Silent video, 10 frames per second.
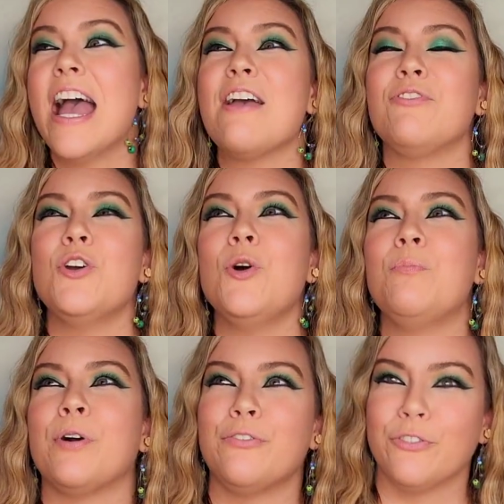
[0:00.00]
If you
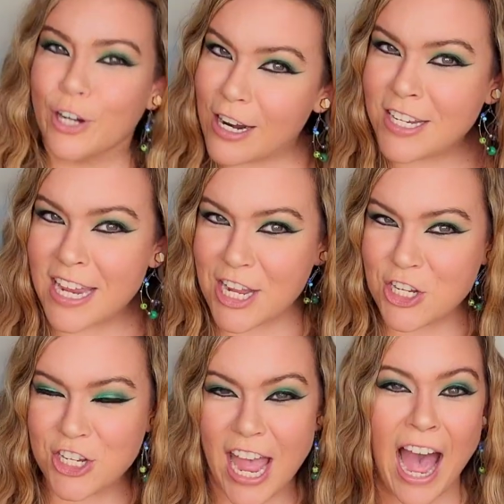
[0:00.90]
prefer to take
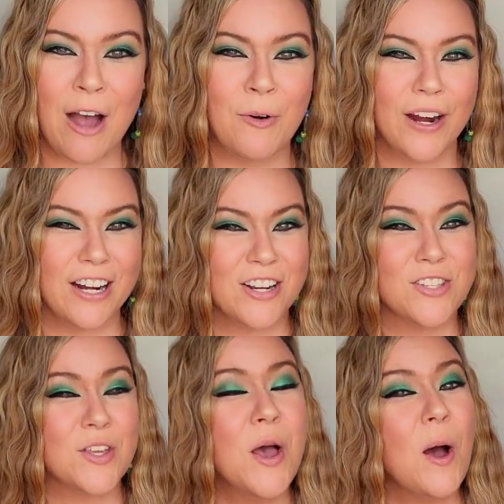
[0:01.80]

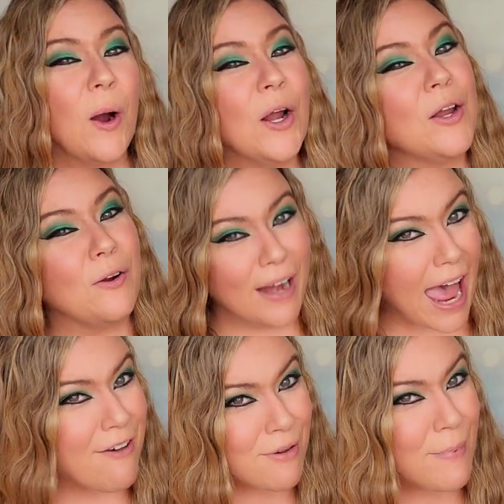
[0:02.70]
showers or you don't
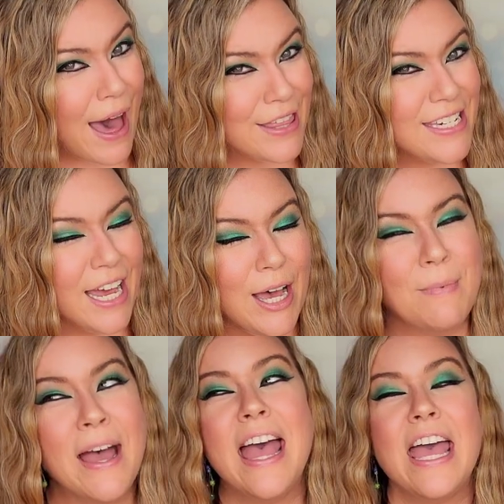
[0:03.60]
have a bathtub,
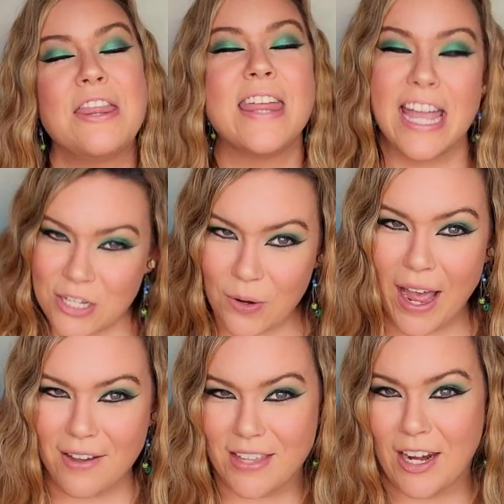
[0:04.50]
they do
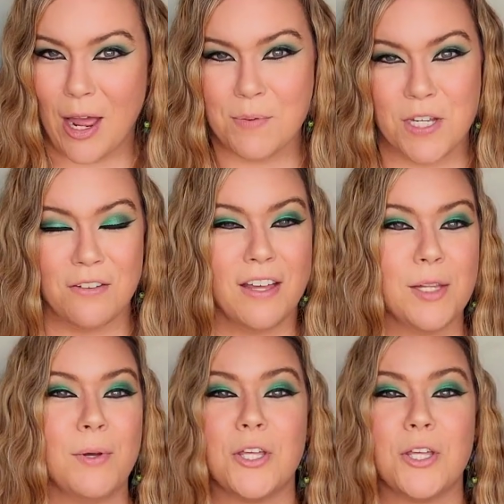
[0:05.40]
have that option available.